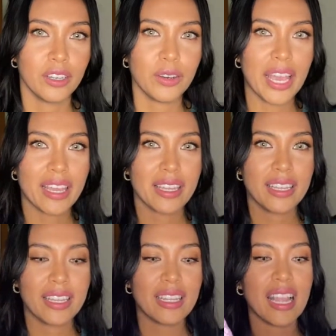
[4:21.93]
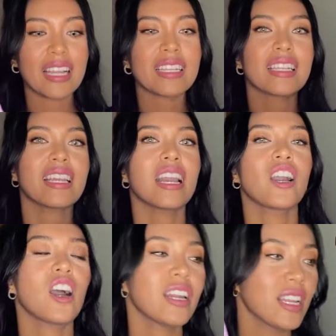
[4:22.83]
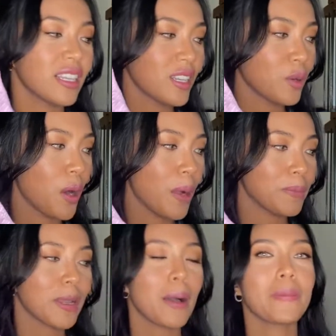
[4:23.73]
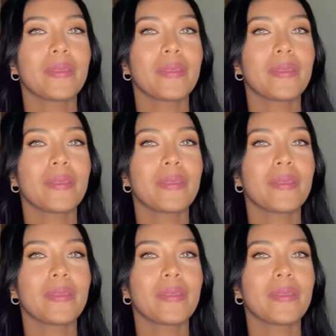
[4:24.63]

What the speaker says: Okay, next thing I got is this crop top.